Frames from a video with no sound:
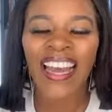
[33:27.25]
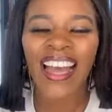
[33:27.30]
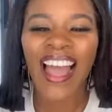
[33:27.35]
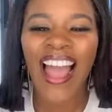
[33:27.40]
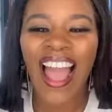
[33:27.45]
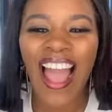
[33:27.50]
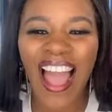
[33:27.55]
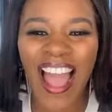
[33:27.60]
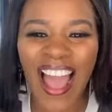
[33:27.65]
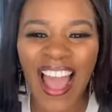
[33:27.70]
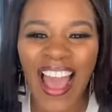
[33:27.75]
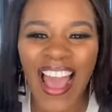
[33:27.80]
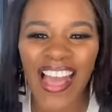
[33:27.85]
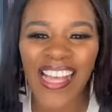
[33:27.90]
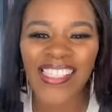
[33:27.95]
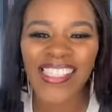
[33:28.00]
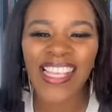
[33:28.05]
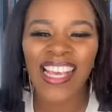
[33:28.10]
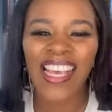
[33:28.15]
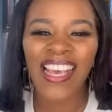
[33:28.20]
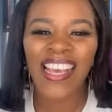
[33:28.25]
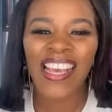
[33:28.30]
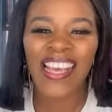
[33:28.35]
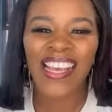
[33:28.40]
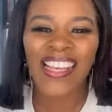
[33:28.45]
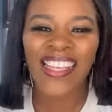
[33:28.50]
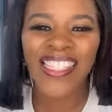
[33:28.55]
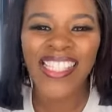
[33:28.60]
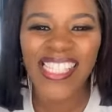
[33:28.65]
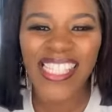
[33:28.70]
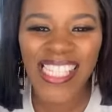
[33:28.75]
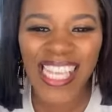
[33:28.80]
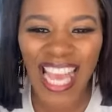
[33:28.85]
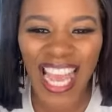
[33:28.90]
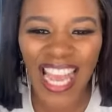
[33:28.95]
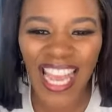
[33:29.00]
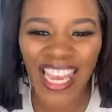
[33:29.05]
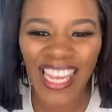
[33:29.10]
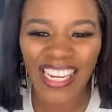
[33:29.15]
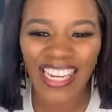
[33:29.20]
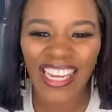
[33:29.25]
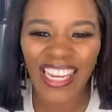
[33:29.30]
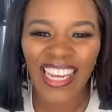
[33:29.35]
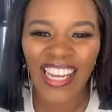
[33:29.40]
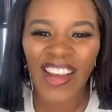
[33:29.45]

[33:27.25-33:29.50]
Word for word: has said,